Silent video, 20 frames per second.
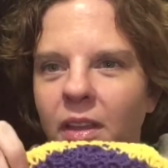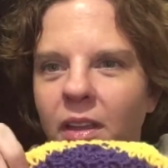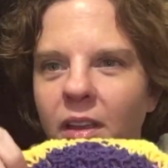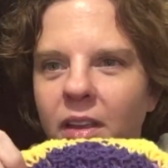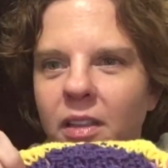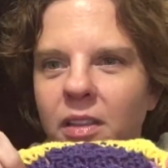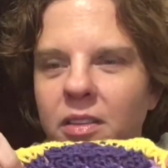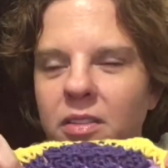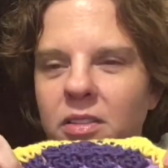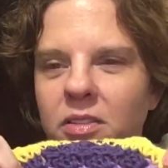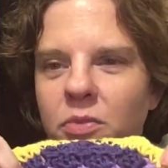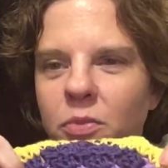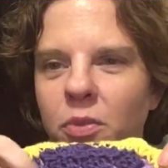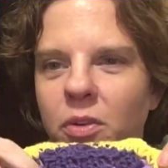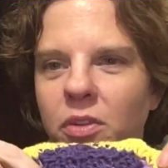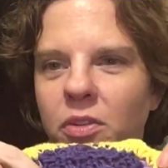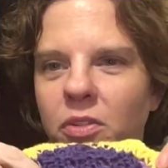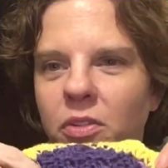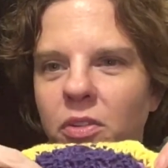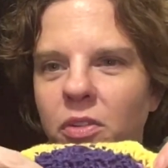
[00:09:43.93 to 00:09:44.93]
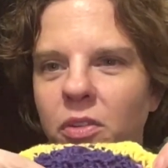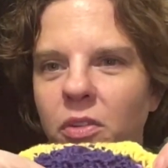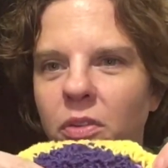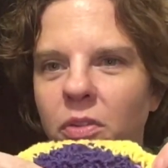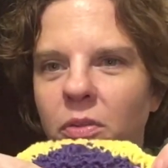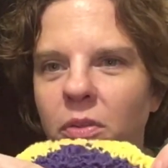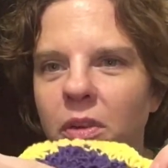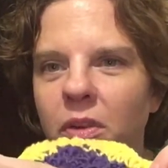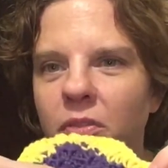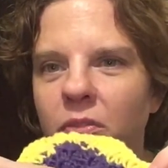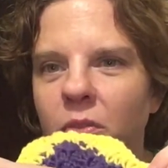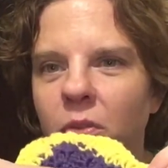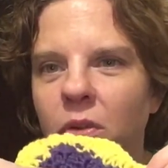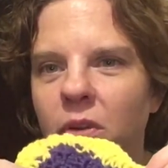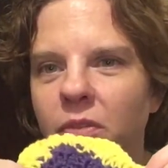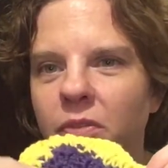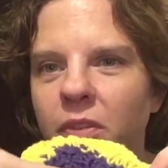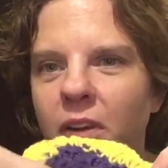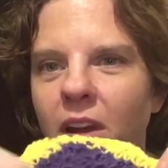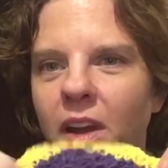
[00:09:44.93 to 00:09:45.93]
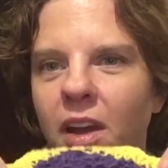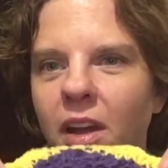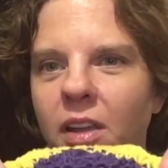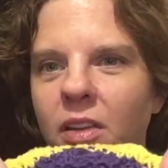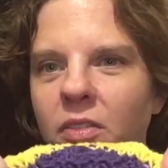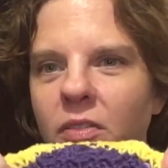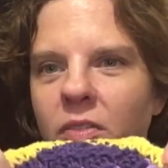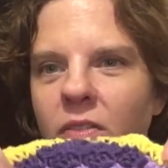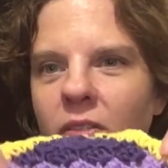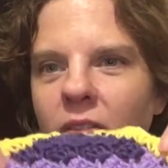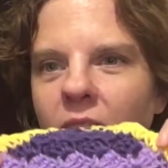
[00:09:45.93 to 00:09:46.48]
and this is 1, 2, 3, 4, 5,